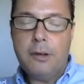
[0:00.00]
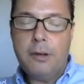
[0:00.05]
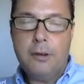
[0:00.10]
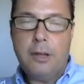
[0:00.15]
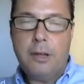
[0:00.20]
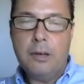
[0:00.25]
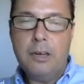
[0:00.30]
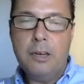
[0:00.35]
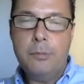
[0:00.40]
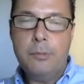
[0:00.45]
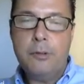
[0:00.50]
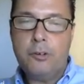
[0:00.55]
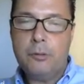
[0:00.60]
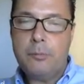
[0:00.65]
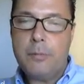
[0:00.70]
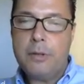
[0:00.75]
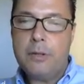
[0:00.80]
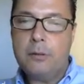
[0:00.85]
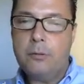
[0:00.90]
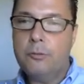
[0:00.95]
and an
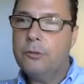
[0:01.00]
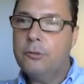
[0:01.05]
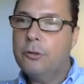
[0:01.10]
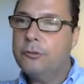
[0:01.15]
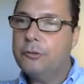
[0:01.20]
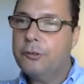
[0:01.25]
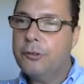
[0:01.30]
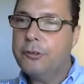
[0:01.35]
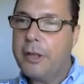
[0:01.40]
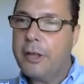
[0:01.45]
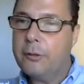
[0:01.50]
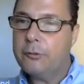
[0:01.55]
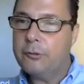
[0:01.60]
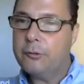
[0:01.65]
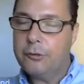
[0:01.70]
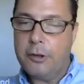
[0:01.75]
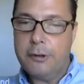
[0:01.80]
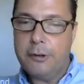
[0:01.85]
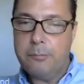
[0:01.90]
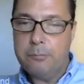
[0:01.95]
unlimited amount to the
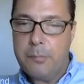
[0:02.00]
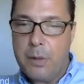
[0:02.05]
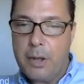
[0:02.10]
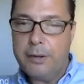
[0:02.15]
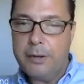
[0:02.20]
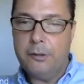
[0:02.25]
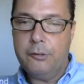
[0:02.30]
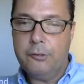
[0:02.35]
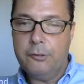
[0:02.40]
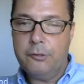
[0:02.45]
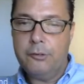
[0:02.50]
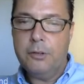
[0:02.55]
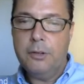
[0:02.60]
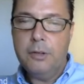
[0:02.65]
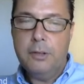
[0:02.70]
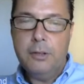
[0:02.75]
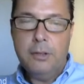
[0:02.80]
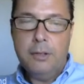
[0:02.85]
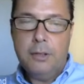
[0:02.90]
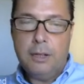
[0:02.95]
downside, minus.